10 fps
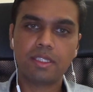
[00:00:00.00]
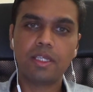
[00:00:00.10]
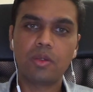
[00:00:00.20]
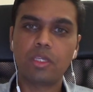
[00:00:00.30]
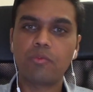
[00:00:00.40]
They are
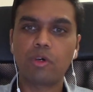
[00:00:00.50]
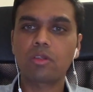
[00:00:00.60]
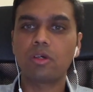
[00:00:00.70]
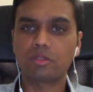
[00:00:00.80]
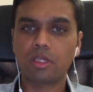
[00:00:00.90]
looking for
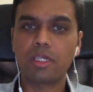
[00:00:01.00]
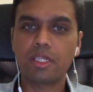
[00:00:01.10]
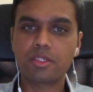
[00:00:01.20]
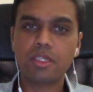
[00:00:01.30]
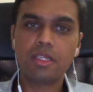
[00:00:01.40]

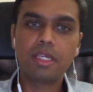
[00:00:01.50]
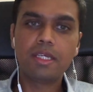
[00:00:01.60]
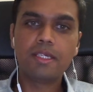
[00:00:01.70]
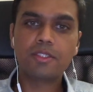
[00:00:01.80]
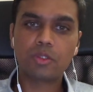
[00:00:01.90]
consolidation,
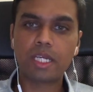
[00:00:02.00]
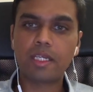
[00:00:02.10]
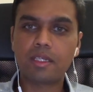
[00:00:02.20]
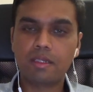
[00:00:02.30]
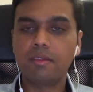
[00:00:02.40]
so
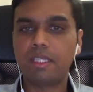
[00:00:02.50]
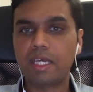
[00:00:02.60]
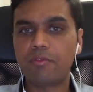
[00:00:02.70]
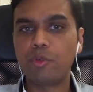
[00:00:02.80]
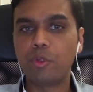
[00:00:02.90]
that they
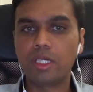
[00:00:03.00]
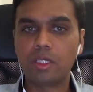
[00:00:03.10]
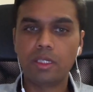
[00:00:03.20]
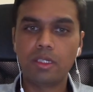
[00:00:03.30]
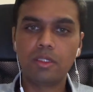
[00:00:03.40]
have fewer
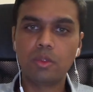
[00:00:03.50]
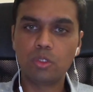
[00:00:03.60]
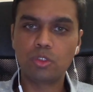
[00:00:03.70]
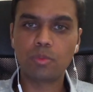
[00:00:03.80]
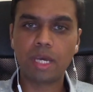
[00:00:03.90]

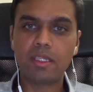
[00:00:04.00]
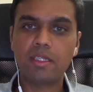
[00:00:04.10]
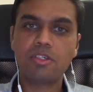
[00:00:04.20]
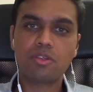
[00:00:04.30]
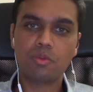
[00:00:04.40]
tools to
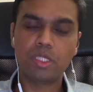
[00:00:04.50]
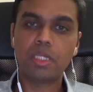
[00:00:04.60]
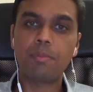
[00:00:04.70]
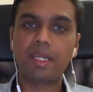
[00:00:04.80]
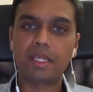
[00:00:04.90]
manage, which
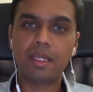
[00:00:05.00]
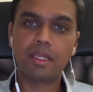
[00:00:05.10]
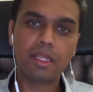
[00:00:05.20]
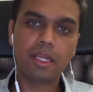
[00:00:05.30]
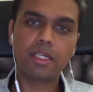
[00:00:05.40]
are better
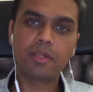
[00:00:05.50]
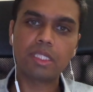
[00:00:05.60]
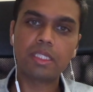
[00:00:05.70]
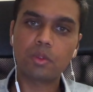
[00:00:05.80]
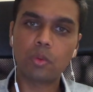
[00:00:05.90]
integrated
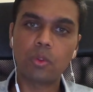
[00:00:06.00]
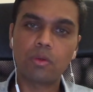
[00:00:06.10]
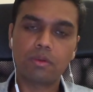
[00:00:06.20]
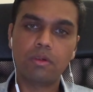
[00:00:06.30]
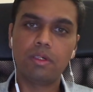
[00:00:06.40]
with their
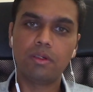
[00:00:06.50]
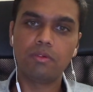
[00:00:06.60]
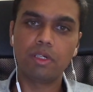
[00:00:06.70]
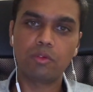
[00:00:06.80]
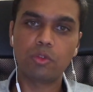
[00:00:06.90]
core
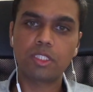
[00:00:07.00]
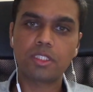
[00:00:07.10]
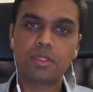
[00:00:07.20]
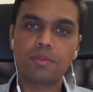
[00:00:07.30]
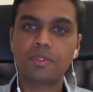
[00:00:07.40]
workflow
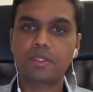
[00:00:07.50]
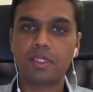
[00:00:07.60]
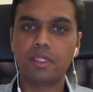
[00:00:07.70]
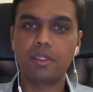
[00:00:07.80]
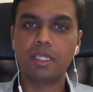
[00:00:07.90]
systems,
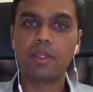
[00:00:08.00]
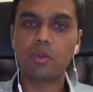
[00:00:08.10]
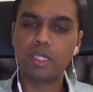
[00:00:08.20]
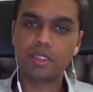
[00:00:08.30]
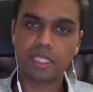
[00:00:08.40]

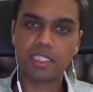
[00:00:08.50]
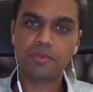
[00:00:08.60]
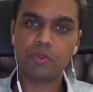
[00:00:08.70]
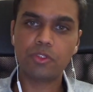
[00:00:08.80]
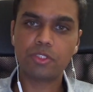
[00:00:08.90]
including
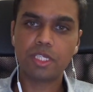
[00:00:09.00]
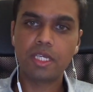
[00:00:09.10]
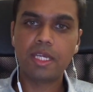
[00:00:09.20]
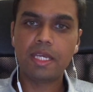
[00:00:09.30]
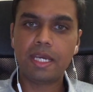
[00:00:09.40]
Salesforce,
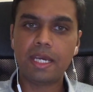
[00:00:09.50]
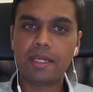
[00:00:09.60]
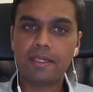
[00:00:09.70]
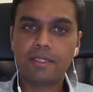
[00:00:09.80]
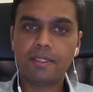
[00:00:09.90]

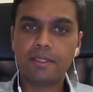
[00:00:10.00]
and